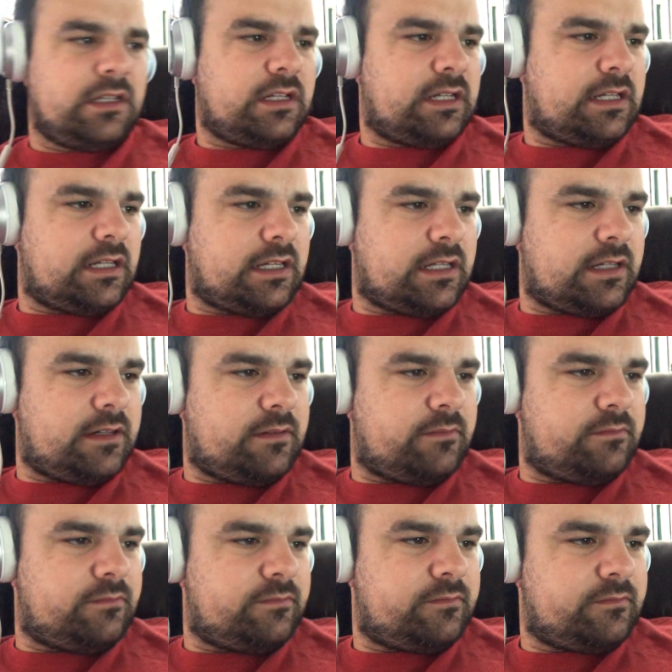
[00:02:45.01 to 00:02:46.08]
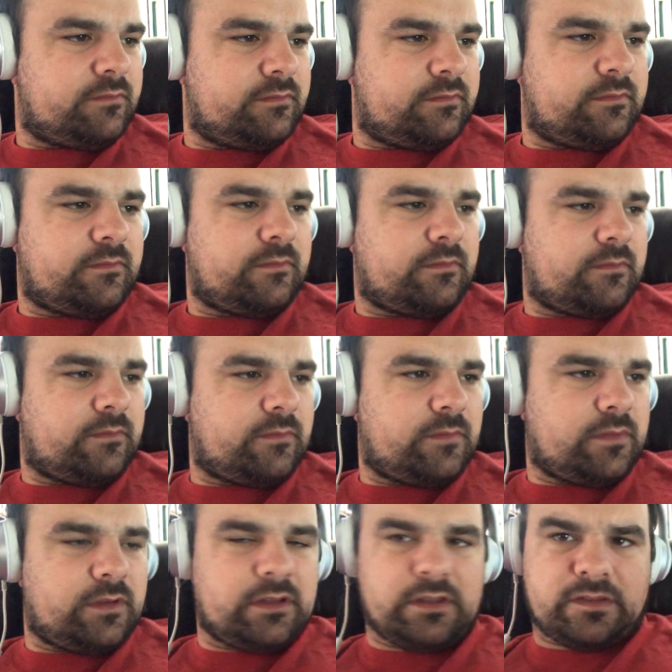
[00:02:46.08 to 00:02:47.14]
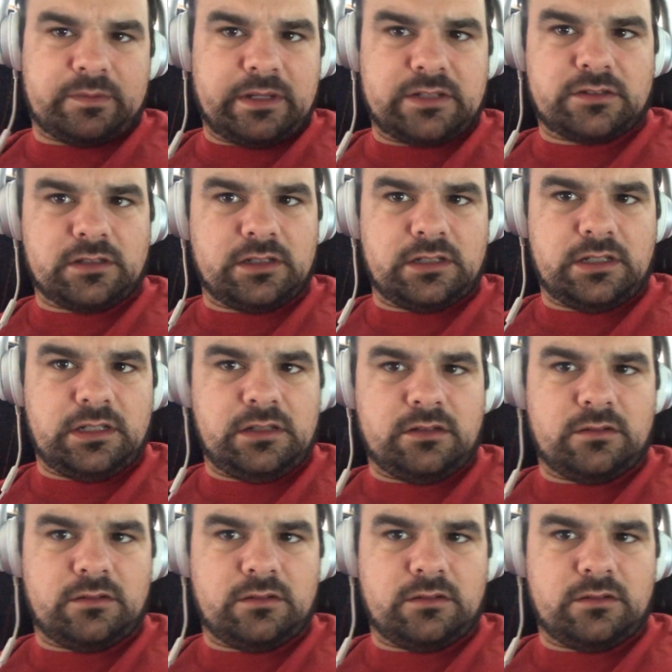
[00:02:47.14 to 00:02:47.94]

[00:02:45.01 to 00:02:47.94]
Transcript: um, especially